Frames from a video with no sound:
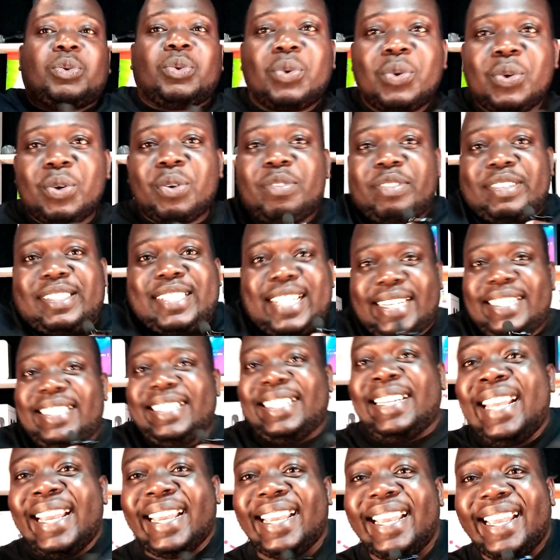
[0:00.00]
all of a
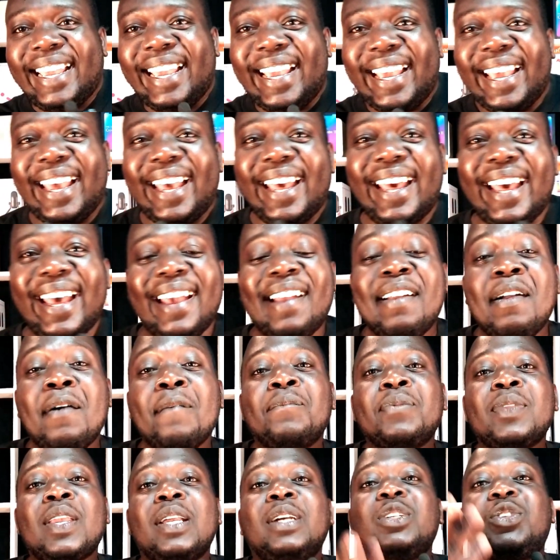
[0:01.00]
sudden.
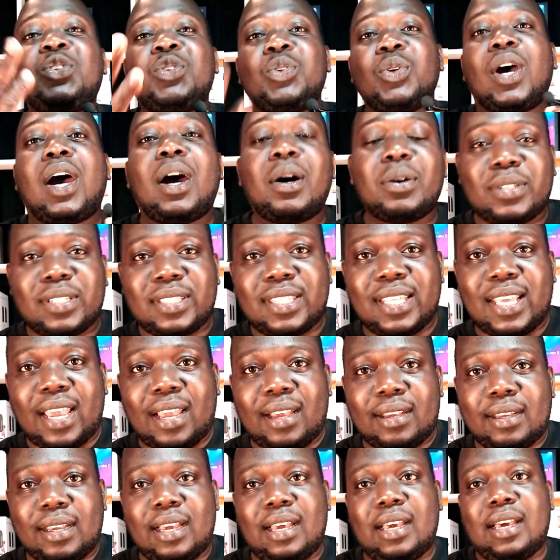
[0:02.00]
To you out
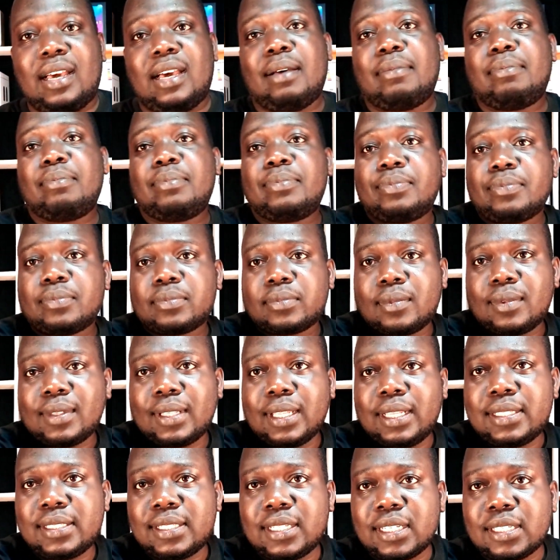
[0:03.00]
there,
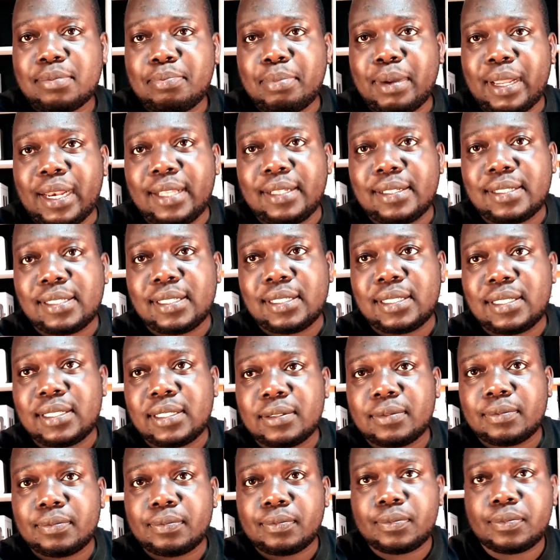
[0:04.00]
let's just balance this.
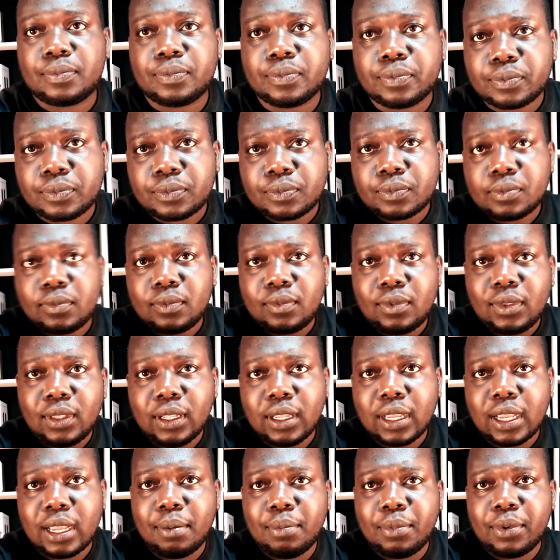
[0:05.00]

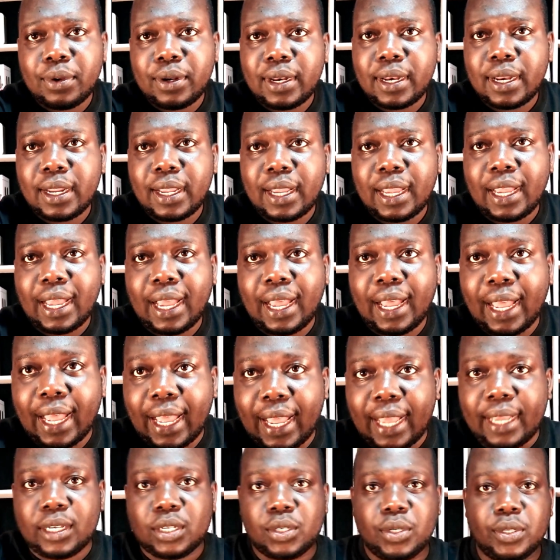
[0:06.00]
Come
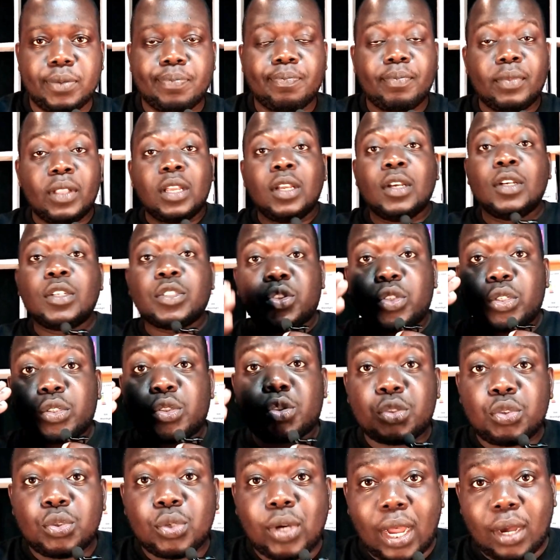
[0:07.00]
on. Good. So
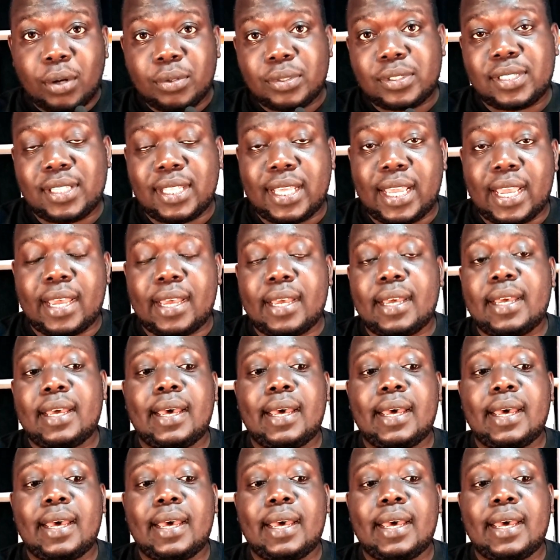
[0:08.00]
to you out there,